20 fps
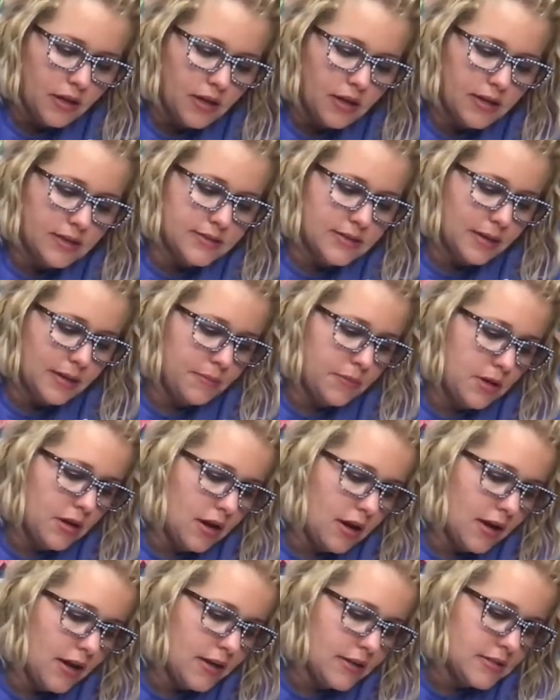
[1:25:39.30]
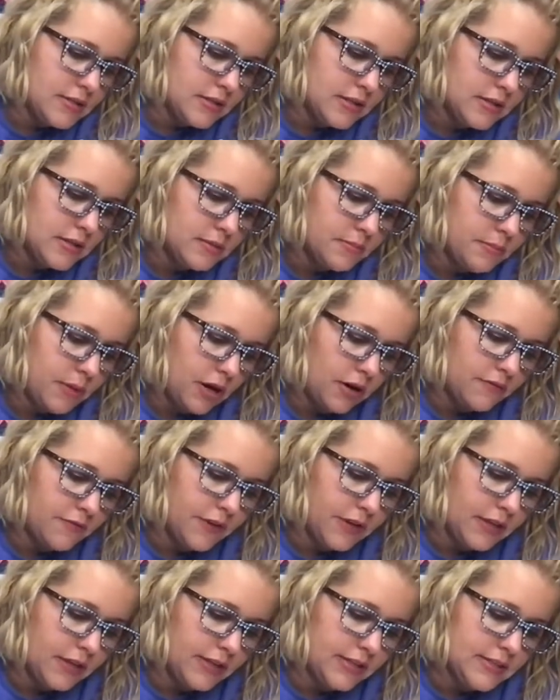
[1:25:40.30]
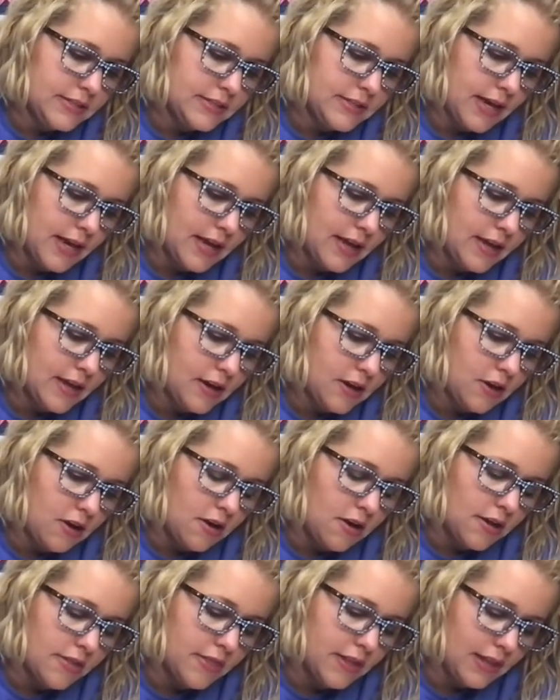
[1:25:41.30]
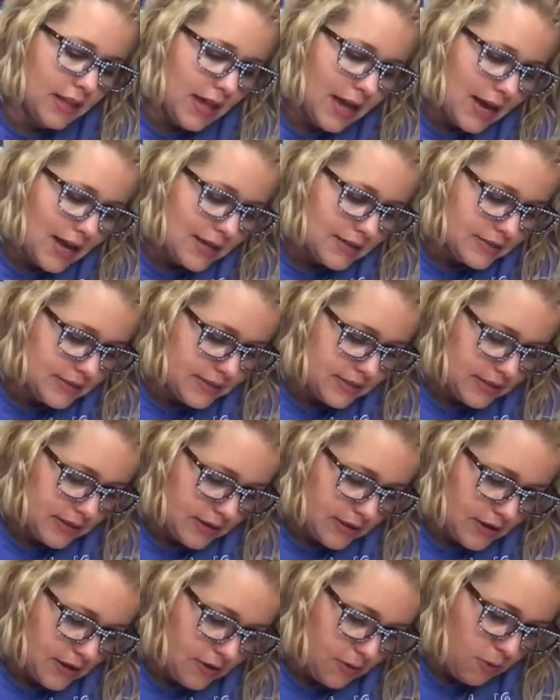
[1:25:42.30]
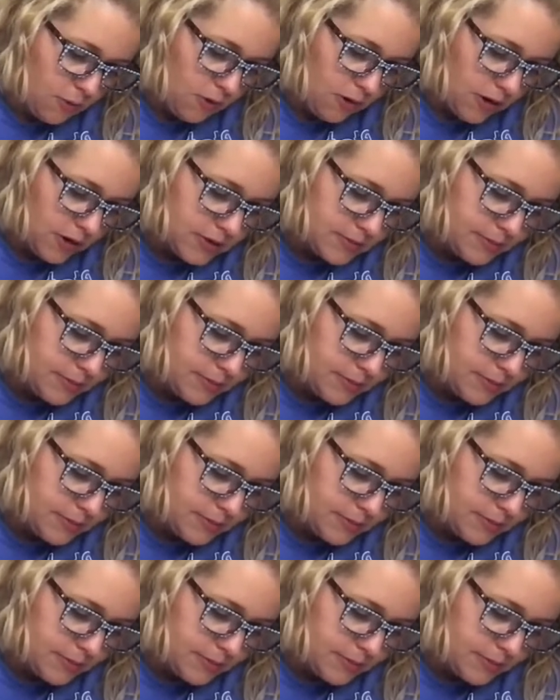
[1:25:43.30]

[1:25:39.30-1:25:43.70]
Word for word: is I'm not perfectly staying on the lines or